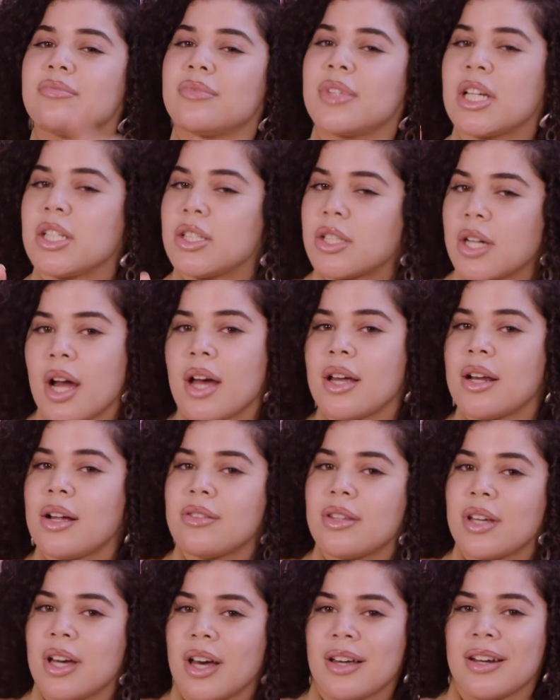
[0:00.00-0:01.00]
Get your head
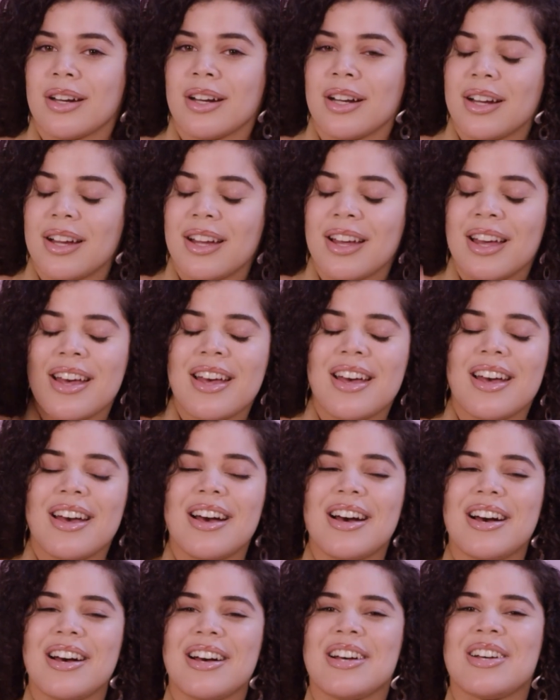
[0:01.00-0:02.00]
out the gutter.
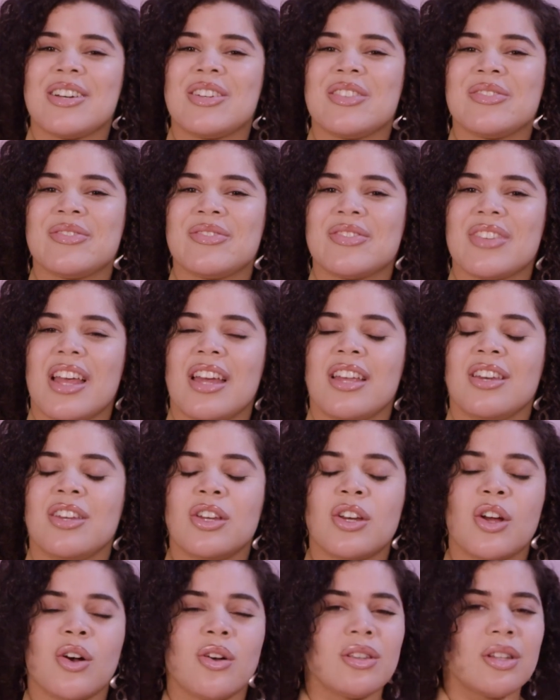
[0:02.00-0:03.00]
And,
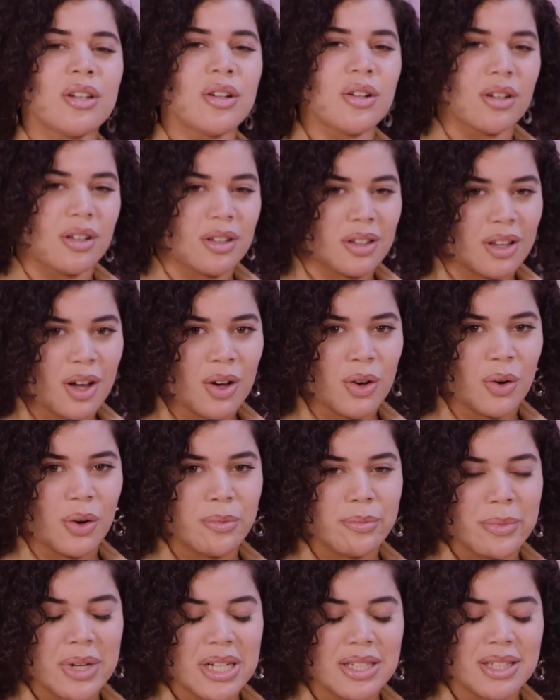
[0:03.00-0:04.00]
a little glow
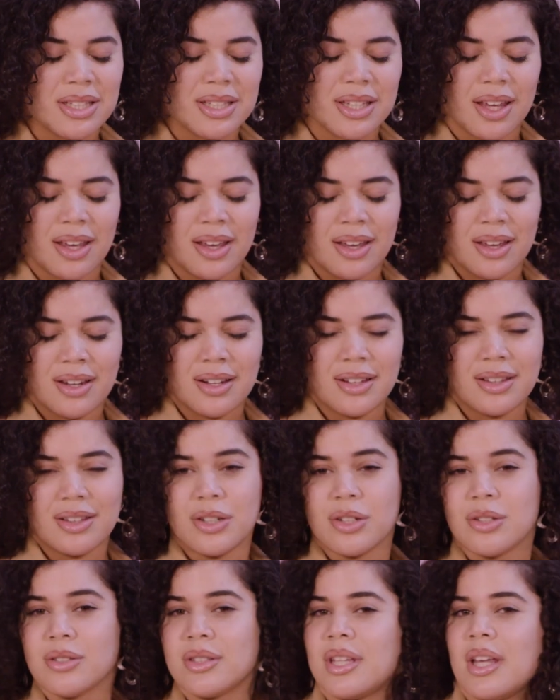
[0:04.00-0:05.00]
on my skin, a
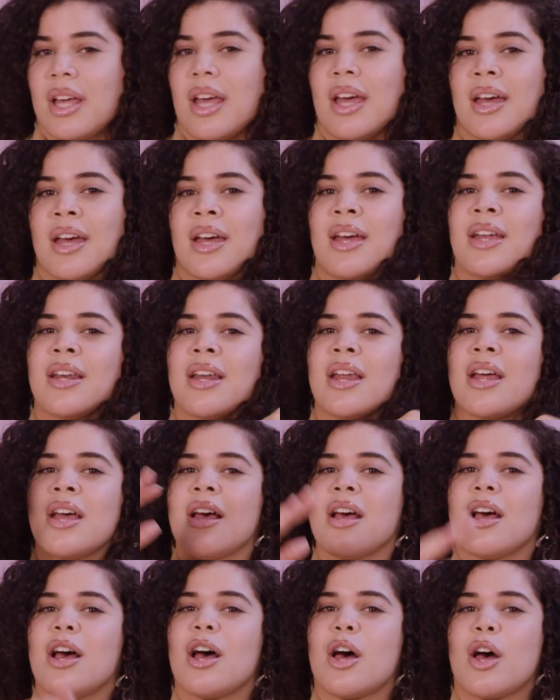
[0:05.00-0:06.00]
little tan,
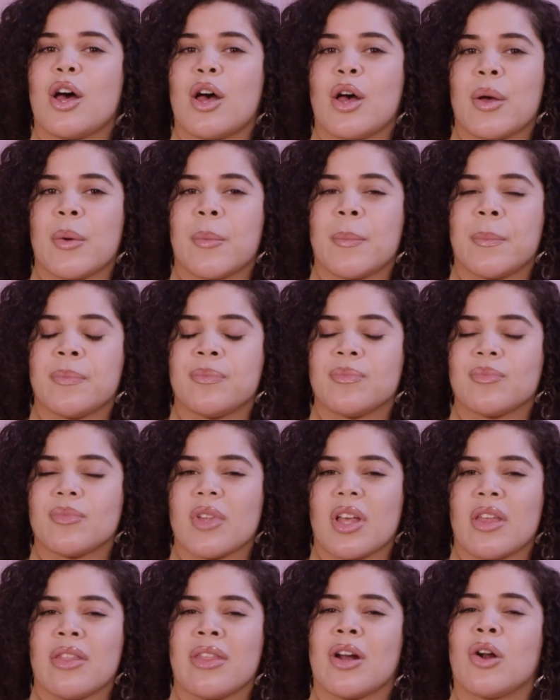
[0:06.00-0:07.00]

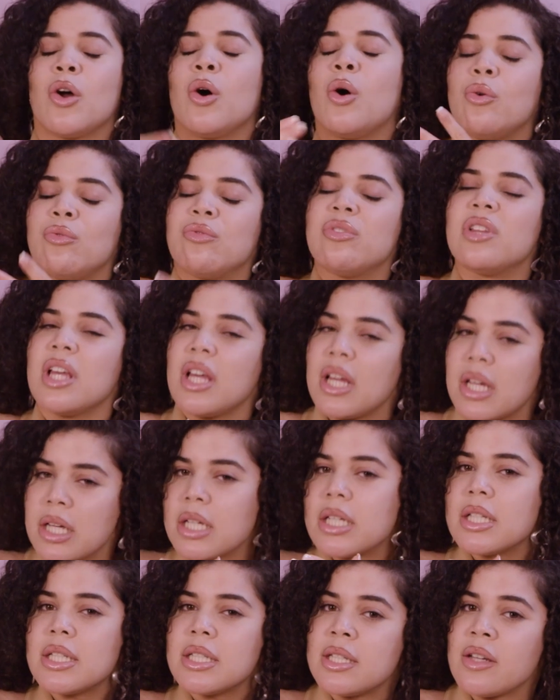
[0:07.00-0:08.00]
that'll hopefully
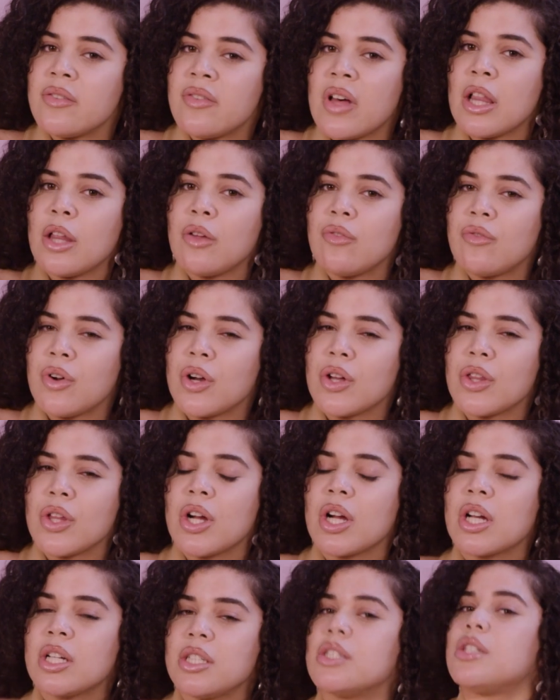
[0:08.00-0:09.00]
develop
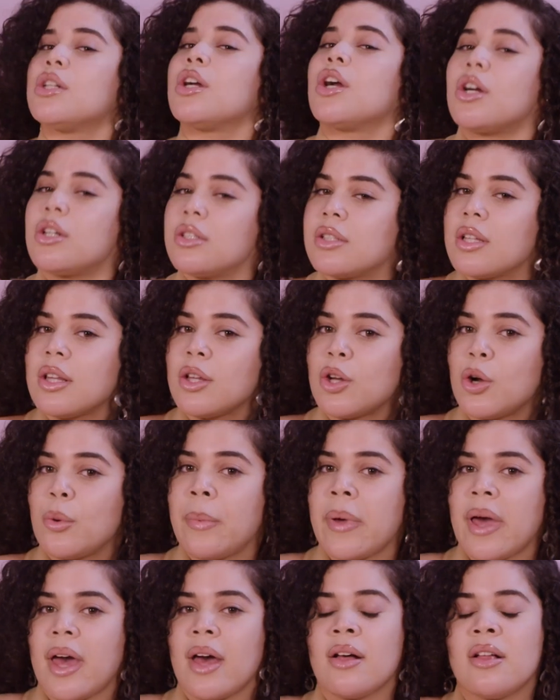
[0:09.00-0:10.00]
further because your girl's a little
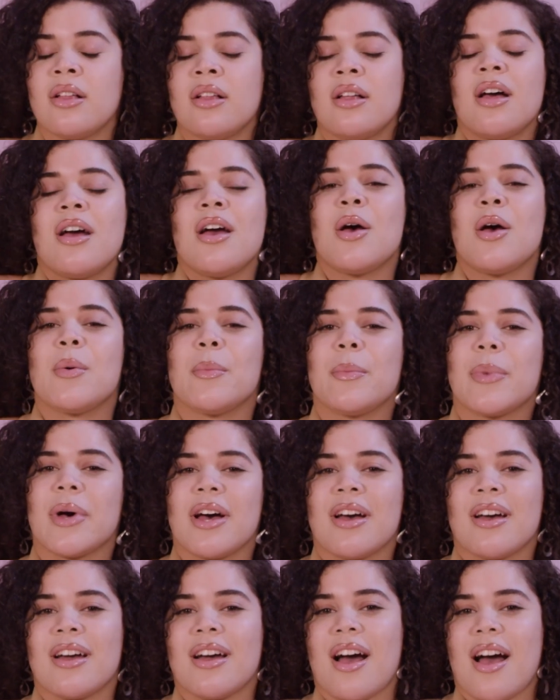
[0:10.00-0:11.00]
pale.
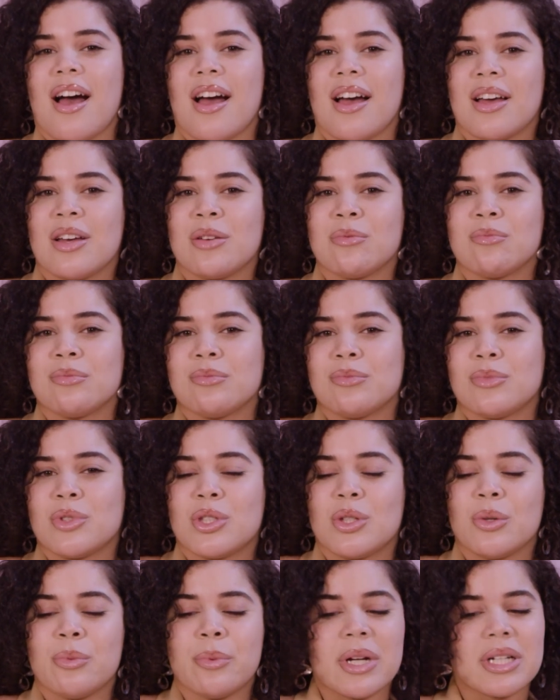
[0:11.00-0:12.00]
But I'm
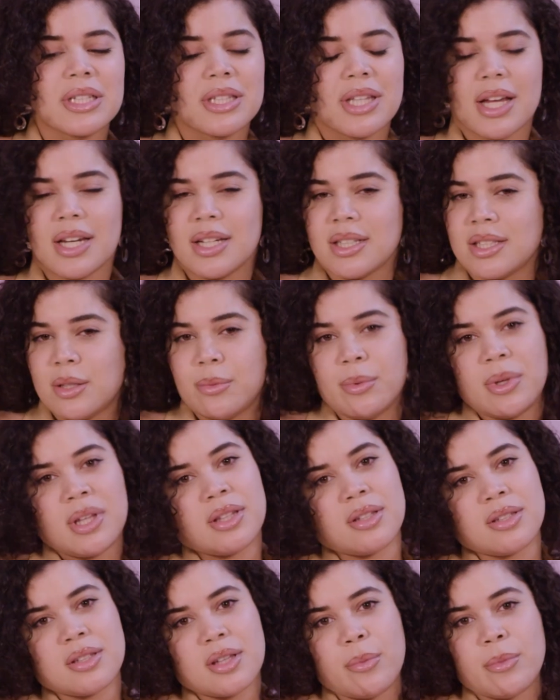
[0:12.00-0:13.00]
super excited to be in
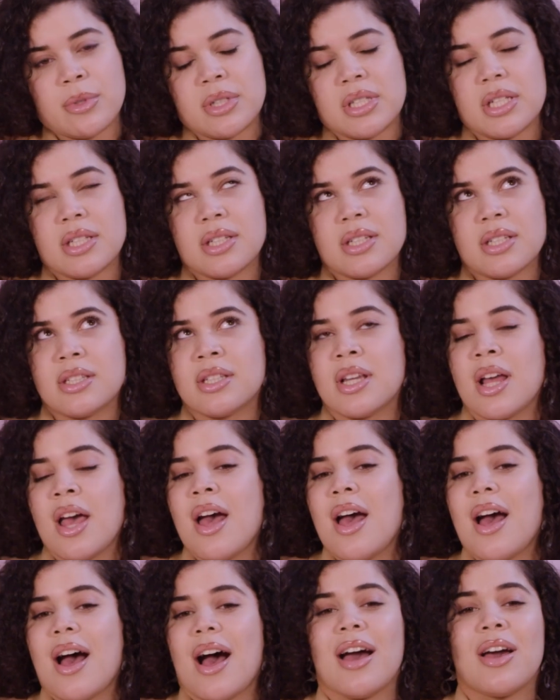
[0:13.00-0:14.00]
the summer season.
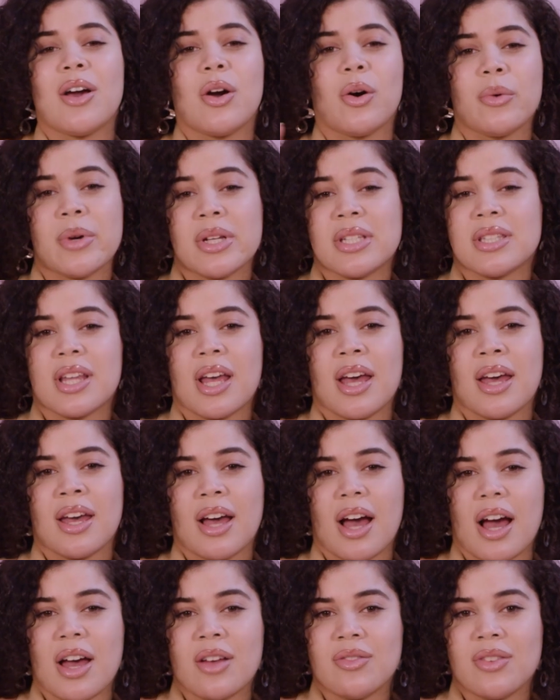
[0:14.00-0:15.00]
I always say
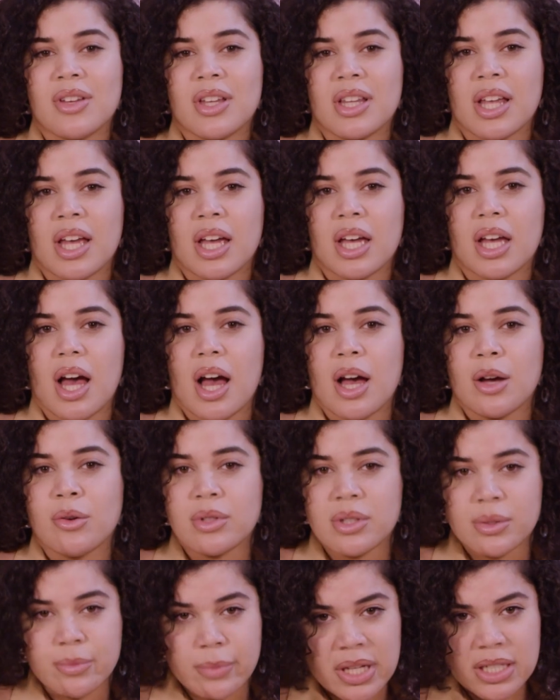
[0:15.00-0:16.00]
I feel like I
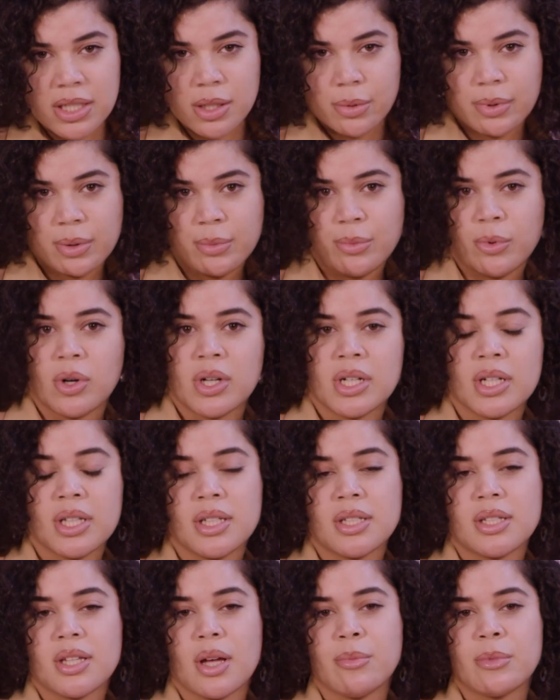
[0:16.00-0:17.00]
was meant to be born in
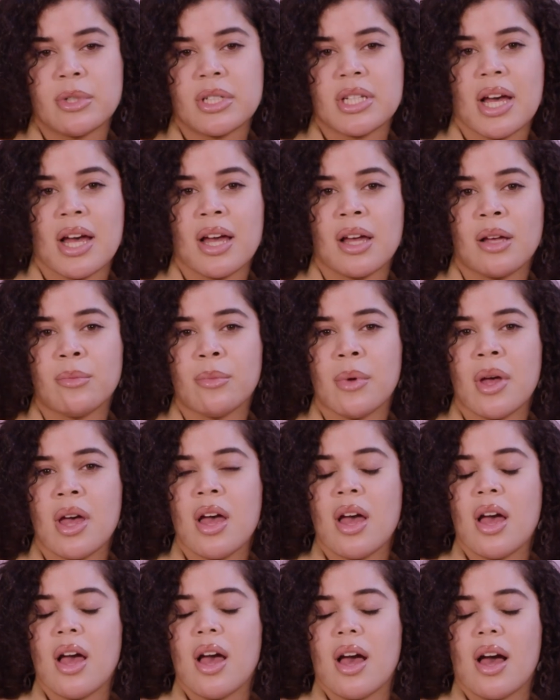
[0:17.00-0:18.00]
the summertime.
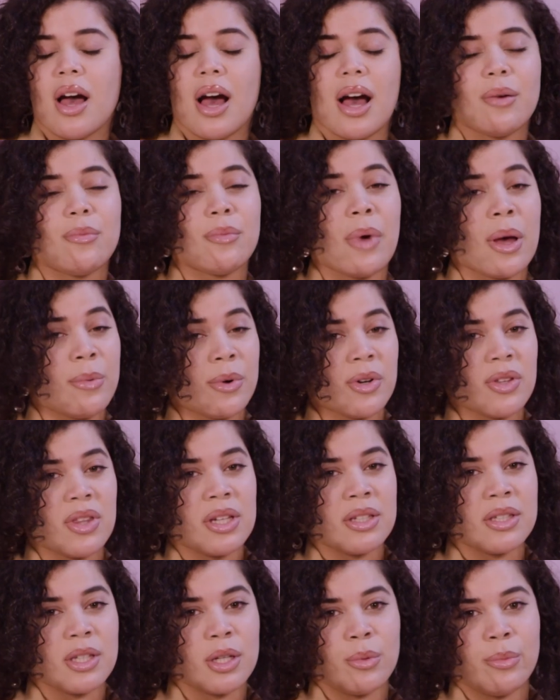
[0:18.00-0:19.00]
My
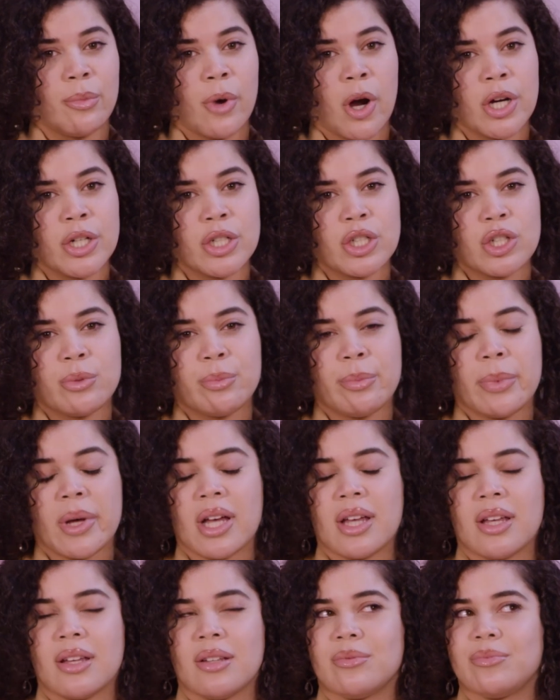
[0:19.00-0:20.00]
birthday's in March,
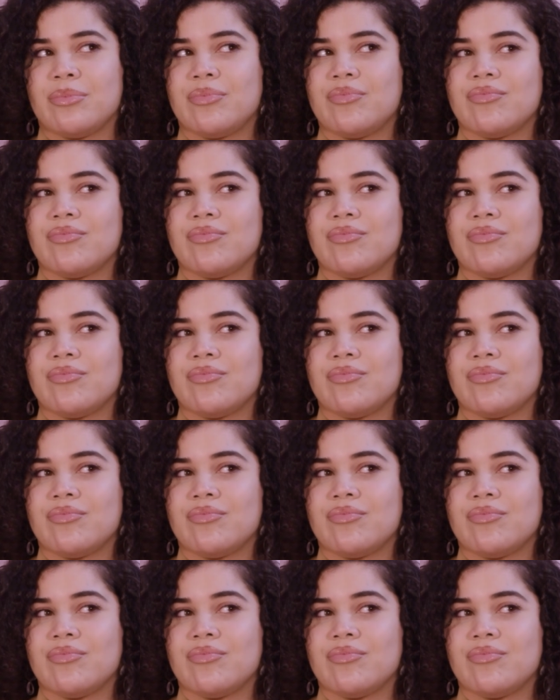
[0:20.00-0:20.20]
but